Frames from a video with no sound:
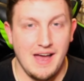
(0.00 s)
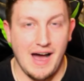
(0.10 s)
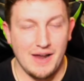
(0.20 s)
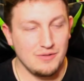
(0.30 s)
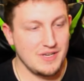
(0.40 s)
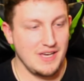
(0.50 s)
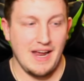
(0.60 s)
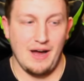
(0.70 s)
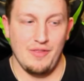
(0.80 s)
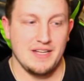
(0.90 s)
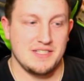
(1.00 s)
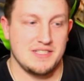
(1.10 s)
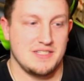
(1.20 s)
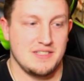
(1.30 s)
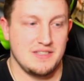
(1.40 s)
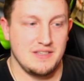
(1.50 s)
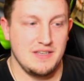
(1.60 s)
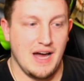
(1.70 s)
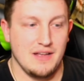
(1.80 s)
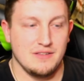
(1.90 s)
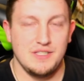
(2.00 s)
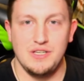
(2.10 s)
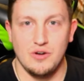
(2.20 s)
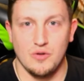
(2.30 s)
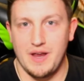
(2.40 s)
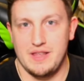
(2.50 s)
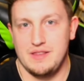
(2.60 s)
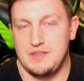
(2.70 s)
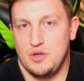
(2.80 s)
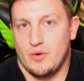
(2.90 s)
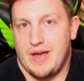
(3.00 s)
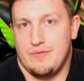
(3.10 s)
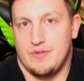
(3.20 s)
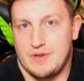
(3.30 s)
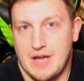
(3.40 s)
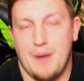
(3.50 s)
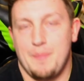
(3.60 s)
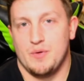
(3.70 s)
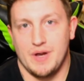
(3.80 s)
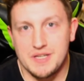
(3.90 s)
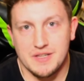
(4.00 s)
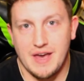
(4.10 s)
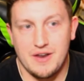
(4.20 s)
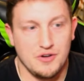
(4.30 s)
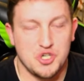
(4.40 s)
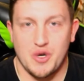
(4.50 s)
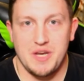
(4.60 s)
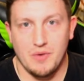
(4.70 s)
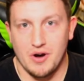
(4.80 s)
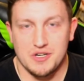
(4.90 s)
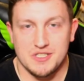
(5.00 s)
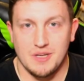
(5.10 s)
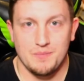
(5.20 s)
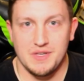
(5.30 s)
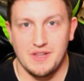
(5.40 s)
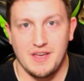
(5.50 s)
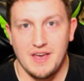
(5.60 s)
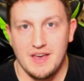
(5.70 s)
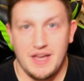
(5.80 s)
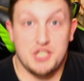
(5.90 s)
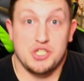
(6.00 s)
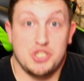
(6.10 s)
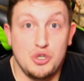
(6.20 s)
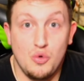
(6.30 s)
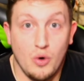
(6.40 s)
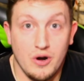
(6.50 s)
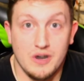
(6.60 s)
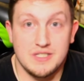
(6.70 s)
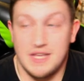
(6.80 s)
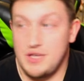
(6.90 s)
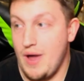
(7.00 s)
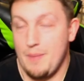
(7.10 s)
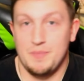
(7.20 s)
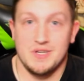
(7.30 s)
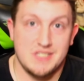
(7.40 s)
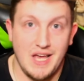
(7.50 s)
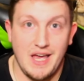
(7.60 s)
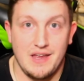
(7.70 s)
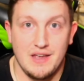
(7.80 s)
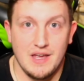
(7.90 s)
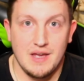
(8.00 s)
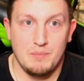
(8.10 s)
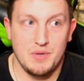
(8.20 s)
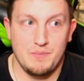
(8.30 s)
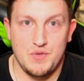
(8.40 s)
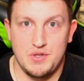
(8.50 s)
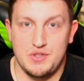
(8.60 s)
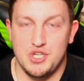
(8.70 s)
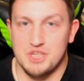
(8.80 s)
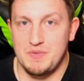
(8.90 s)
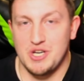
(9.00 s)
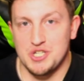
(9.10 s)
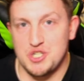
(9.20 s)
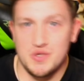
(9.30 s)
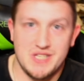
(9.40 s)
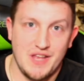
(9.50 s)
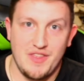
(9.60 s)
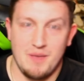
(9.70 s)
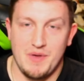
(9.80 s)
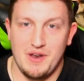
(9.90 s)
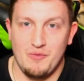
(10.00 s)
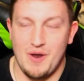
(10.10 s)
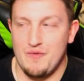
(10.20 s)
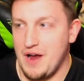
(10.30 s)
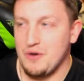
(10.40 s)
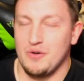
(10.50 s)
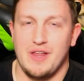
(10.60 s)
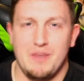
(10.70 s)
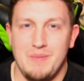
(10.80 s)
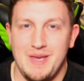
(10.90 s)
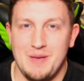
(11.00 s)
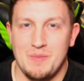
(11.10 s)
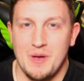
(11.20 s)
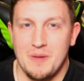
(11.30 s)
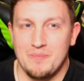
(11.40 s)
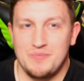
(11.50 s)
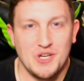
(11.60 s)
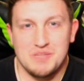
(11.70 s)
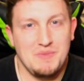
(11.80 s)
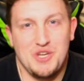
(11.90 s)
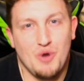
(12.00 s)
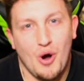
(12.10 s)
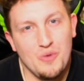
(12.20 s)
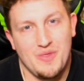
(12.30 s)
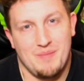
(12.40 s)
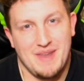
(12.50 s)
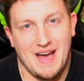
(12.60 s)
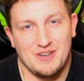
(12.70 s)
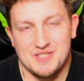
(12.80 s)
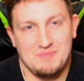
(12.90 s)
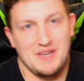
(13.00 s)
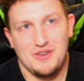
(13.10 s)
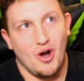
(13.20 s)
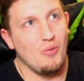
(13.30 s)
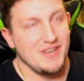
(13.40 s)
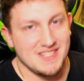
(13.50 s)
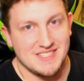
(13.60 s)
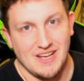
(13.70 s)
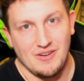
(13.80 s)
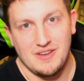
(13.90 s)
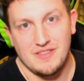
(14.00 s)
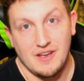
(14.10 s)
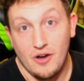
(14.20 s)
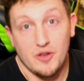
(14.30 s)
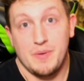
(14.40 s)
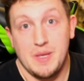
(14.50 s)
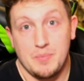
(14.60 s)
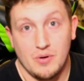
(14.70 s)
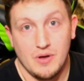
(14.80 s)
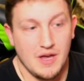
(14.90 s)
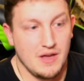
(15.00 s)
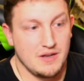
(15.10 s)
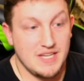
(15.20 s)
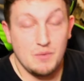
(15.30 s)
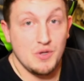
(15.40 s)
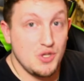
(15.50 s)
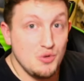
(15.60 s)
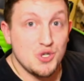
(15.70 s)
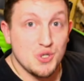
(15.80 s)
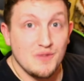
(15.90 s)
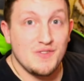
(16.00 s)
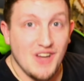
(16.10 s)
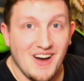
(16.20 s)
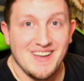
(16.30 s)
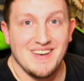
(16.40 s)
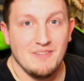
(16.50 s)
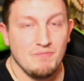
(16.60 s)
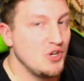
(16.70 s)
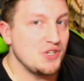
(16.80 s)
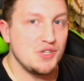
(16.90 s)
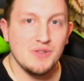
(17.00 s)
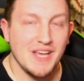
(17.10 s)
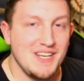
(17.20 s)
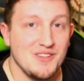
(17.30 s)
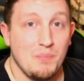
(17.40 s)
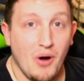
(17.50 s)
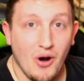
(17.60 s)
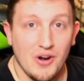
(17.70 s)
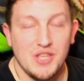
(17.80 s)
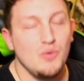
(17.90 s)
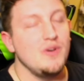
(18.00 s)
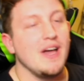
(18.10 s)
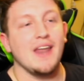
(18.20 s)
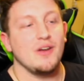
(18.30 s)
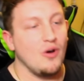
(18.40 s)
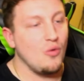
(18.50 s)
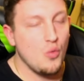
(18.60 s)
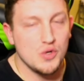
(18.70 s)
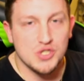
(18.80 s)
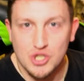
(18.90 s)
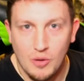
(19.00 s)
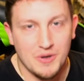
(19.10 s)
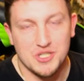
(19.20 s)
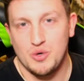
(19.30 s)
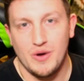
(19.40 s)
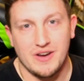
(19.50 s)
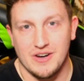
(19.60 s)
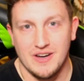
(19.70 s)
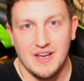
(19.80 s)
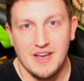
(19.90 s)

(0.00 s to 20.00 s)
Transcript: I don't get how that's not legal, right? You don't have the copyright to that or a trademark or something. Like, it's just 2 words that you happen to say. But just because you said them and went viral on a meme doesn't mean you own them now. It doesn't mean no one can sell anything. Other people did what you should have done. You're too late to the party. You gotta go so much quicker.